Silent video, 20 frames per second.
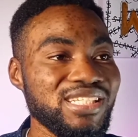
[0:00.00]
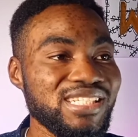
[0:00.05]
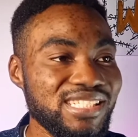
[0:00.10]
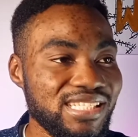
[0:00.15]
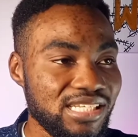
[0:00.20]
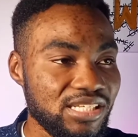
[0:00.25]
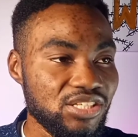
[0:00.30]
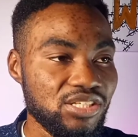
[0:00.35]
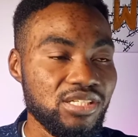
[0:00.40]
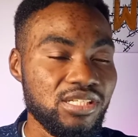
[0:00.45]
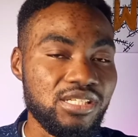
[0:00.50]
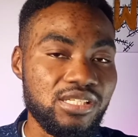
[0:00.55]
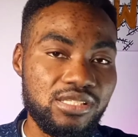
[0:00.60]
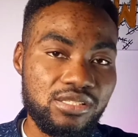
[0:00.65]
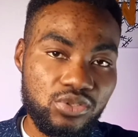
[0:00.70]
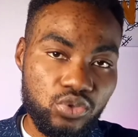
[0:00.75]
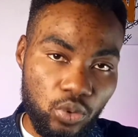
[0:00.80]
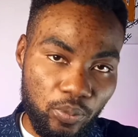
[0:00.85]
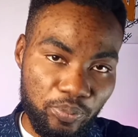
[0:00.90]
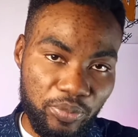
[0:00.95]
teach this
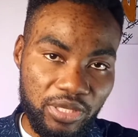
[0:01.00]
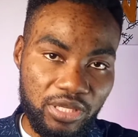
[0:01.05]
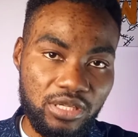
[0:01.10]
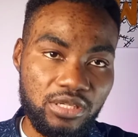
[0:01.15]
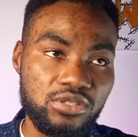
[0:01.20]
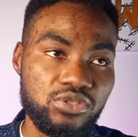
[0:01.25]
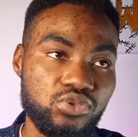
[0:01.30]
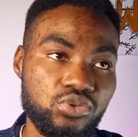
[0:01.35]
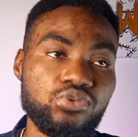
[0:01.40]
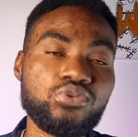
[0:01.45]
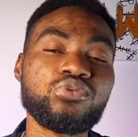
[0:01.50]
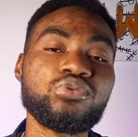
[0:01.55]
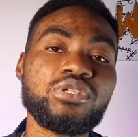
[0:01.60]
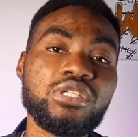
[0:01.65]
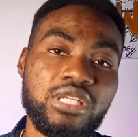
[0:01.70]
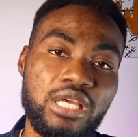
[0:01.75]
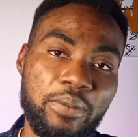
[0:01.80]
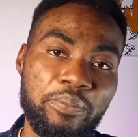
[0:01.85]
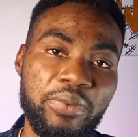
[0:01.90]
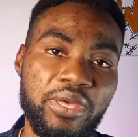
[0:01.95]
topic to
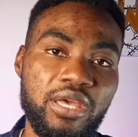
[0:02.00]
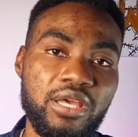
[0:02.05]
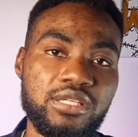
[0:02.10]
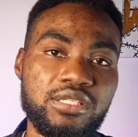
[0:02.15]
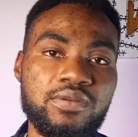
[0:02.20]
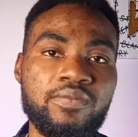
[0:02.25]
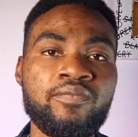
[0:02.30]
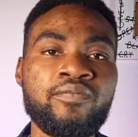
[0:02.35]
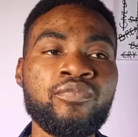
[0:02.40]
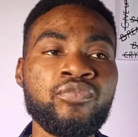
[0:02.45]
their peers.